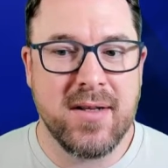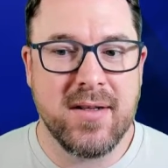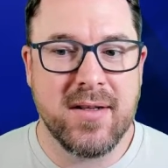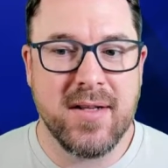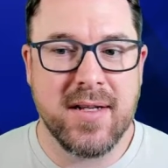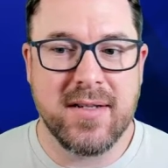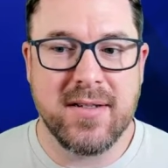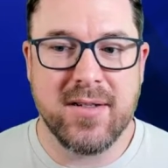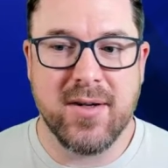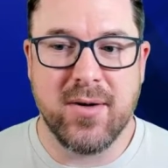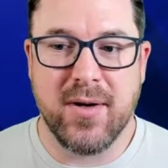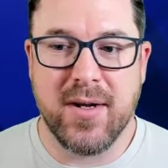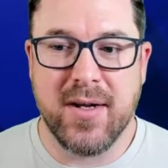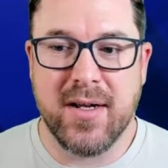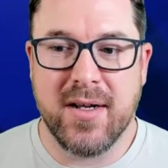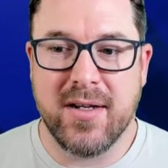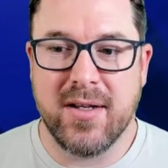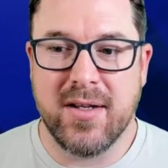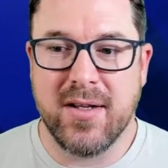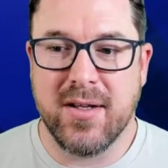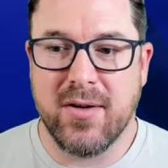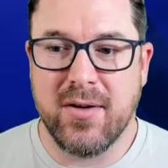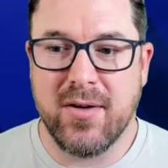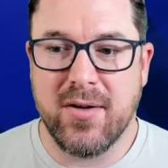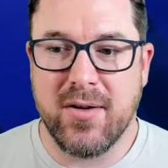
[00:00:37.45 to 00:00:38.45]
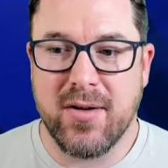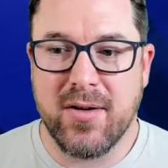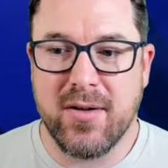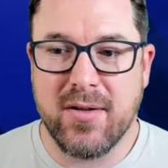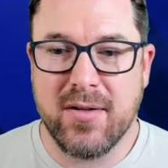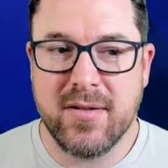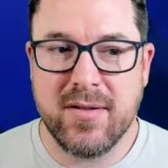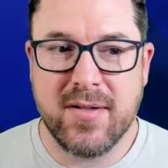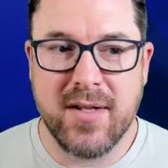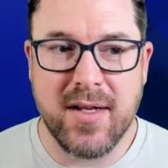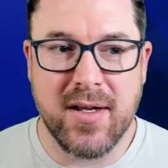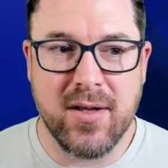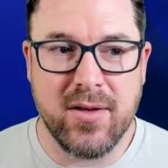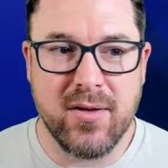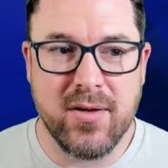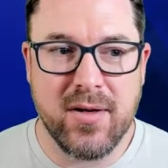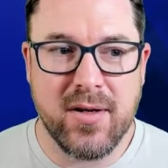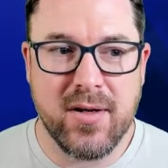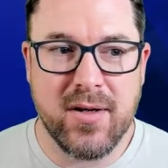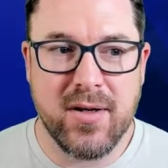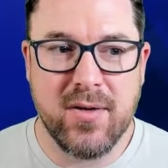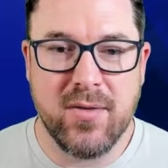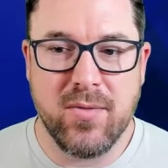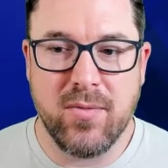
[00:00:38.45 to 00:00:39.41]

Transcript: Let's go ahead to the hall, take a look.